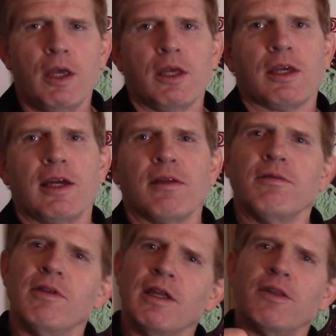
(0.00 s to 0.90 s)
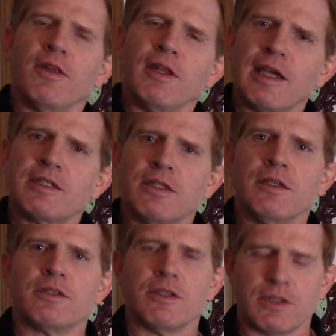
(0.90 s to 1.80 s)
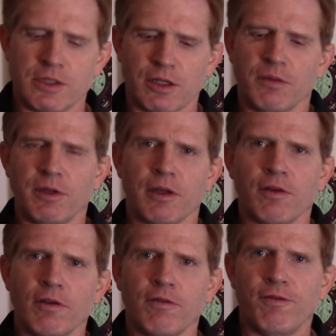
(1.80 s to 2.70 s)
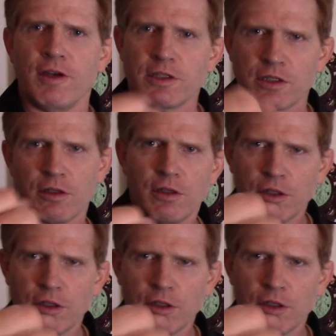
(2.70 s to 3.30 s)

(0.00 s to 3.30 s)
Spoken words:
Okay, then the next distance is going to be fist,